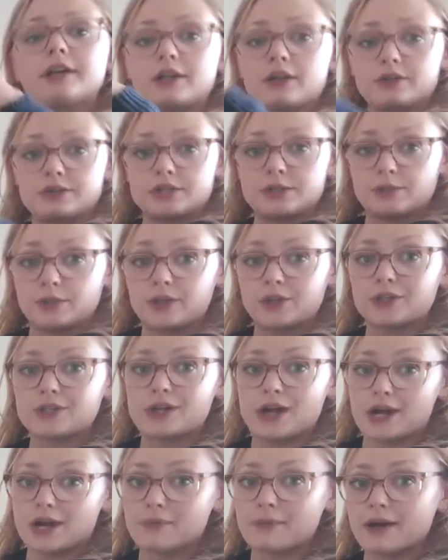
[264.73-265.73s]
and also we're going
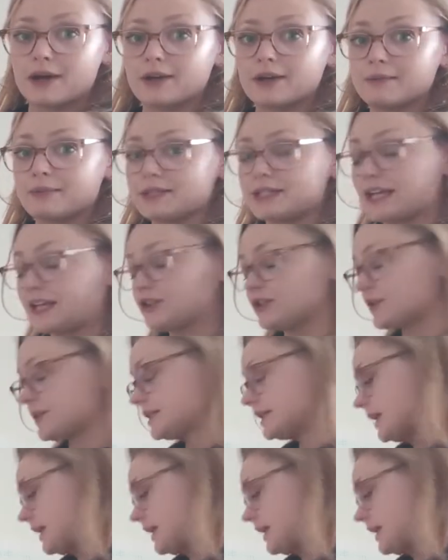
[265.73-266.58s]
to talk about a potential